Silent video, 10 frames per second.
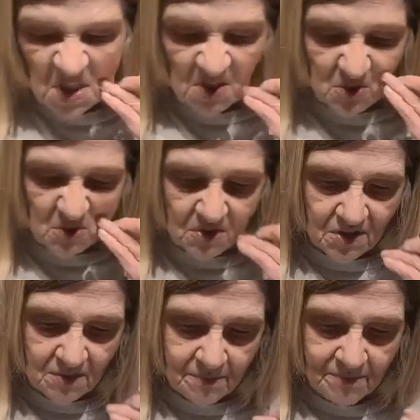It's on
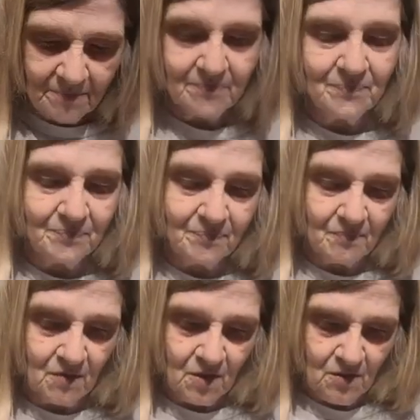the,
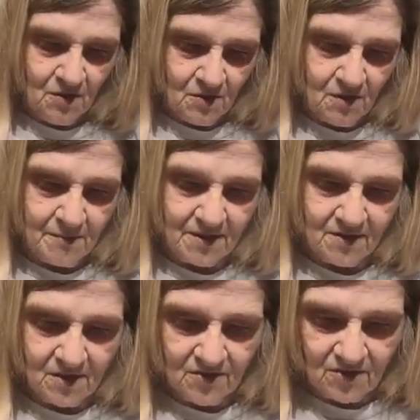I'll make
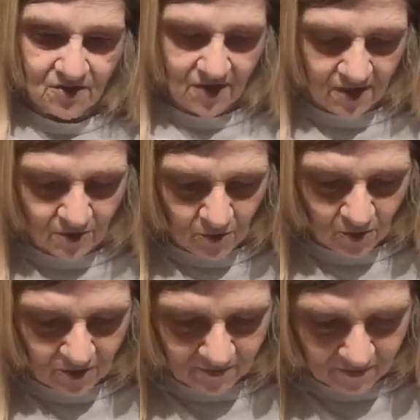this the center
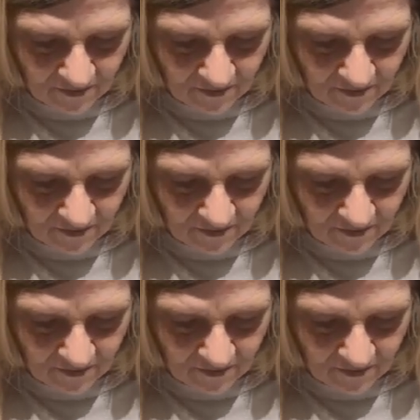one.